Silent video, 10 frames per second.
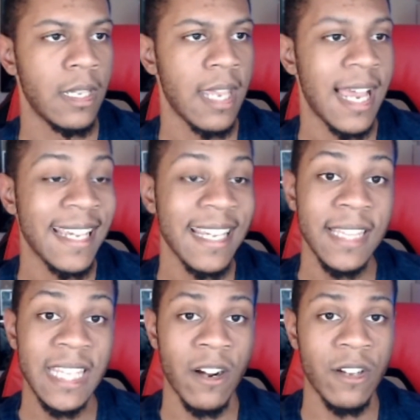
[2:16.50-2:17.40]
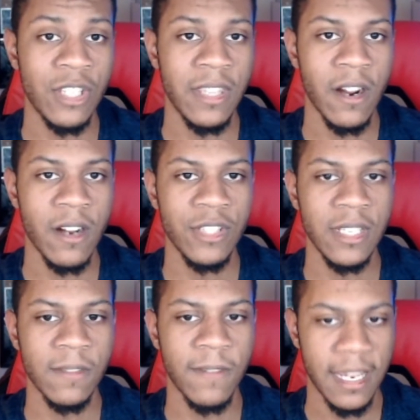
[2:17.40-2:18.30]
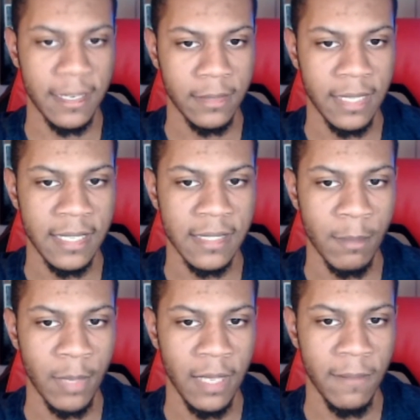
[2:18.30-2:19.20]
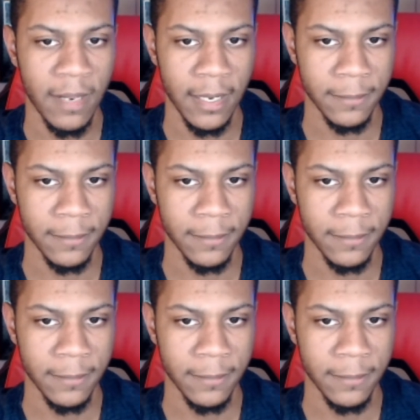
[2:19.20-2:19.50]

I get the RNG. The RNG is fine. It is completely fine.